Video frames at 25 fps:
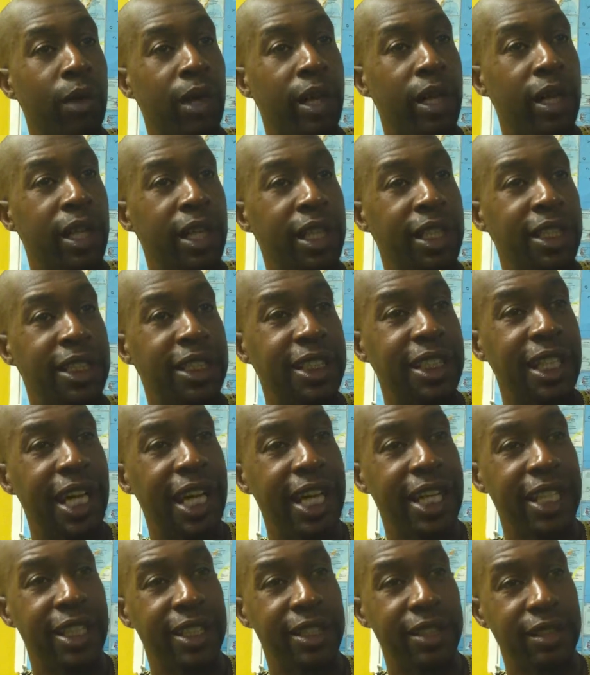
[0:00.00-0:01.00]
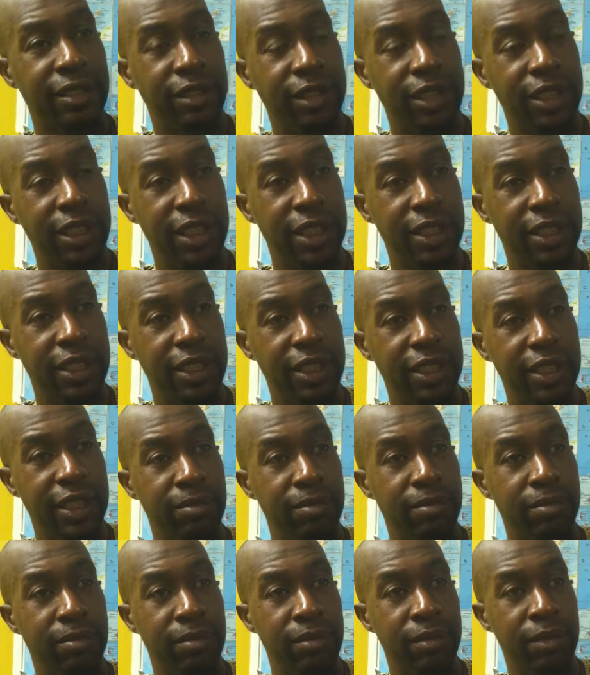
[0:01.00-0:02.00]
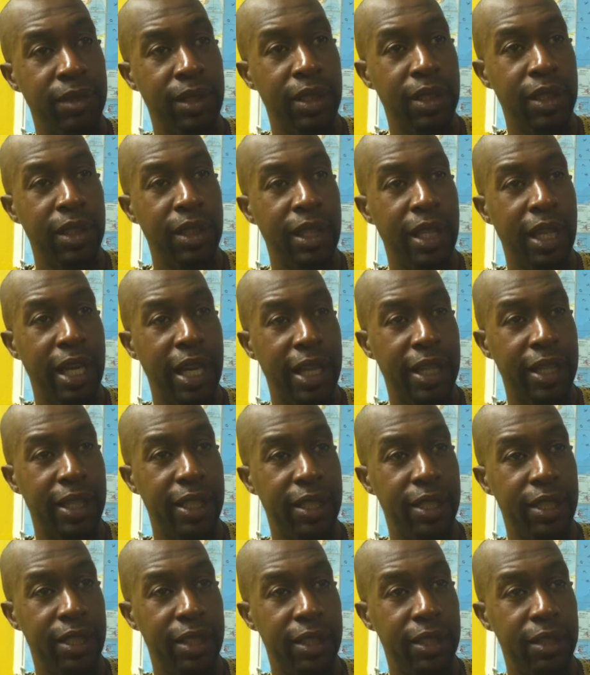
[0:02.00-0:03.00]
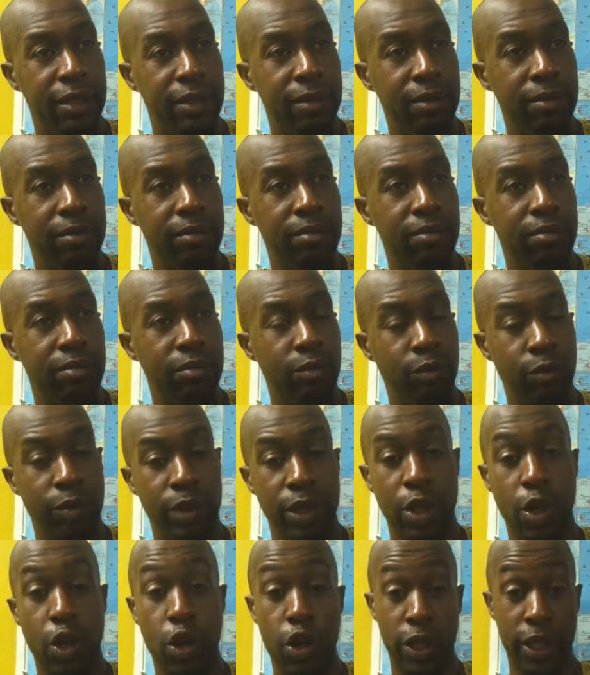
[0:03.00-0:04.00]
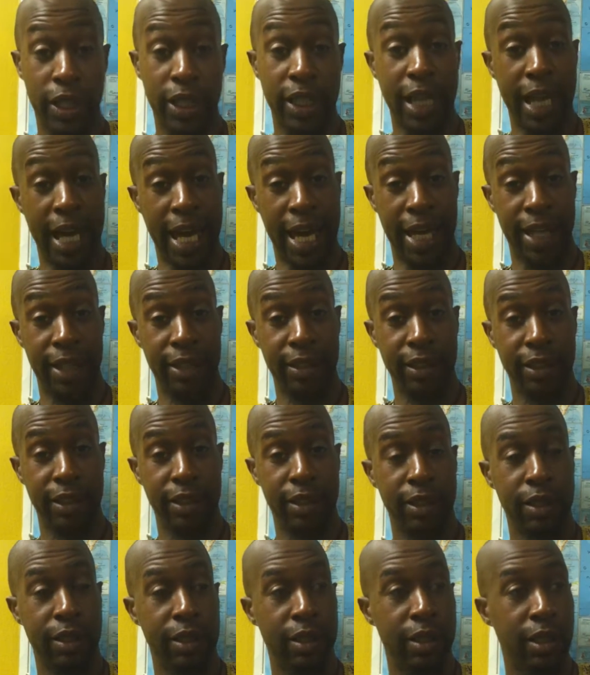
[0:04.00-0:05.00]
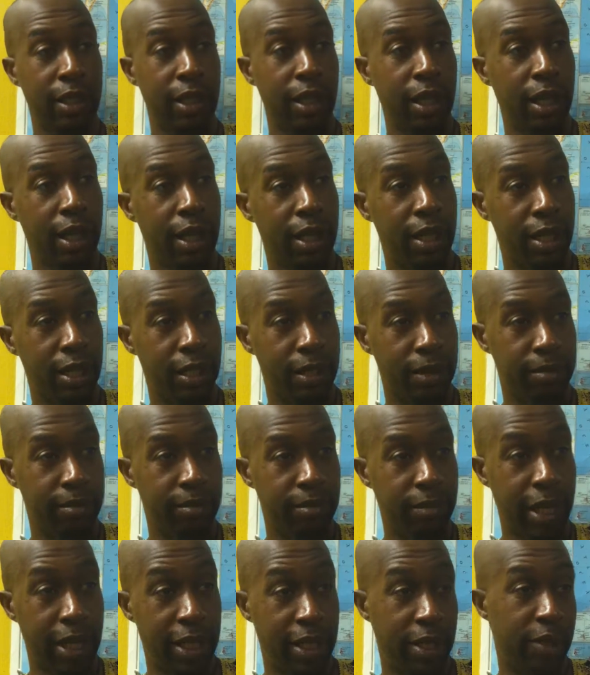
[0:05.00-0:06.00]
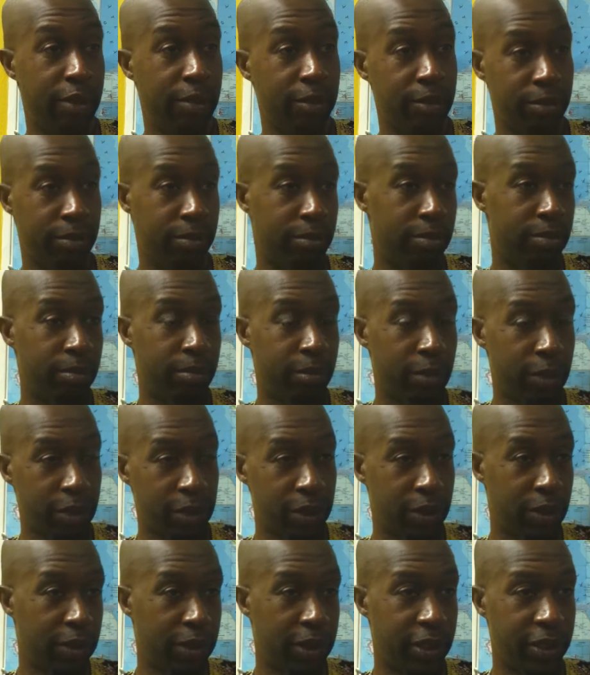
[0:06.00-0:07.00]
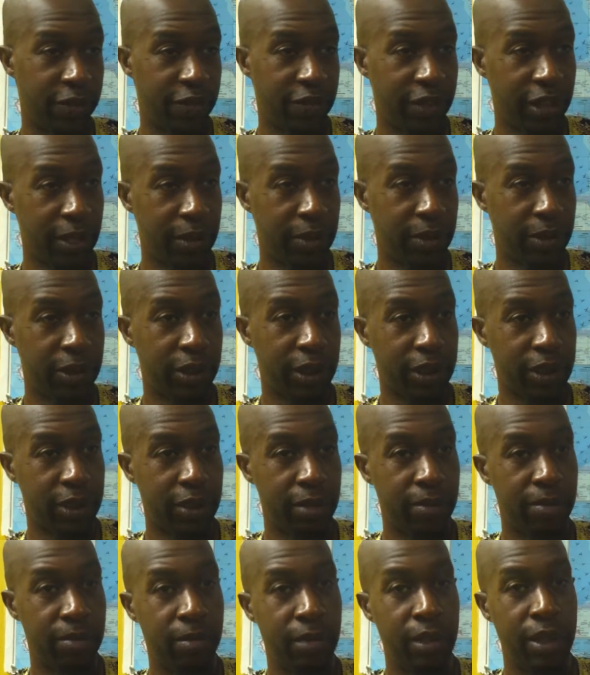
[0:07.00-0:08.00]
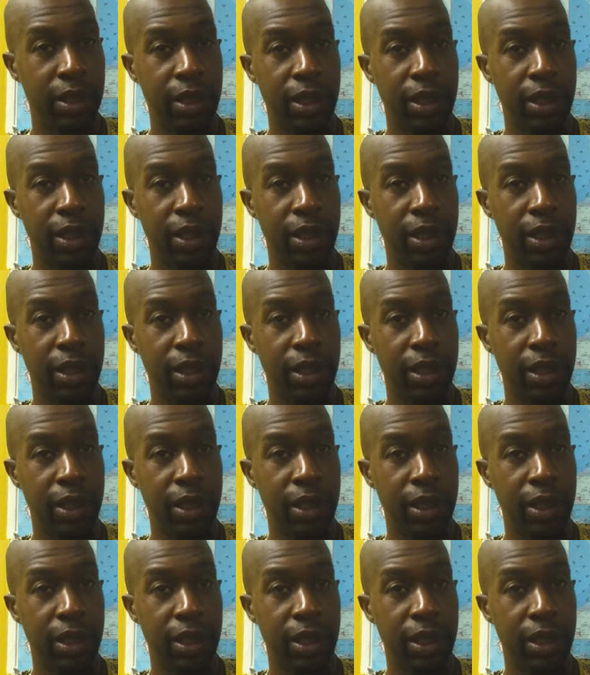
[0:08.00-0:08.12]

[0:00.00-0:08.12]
Well, inside the system, like we're organized. I know more so in the federal system.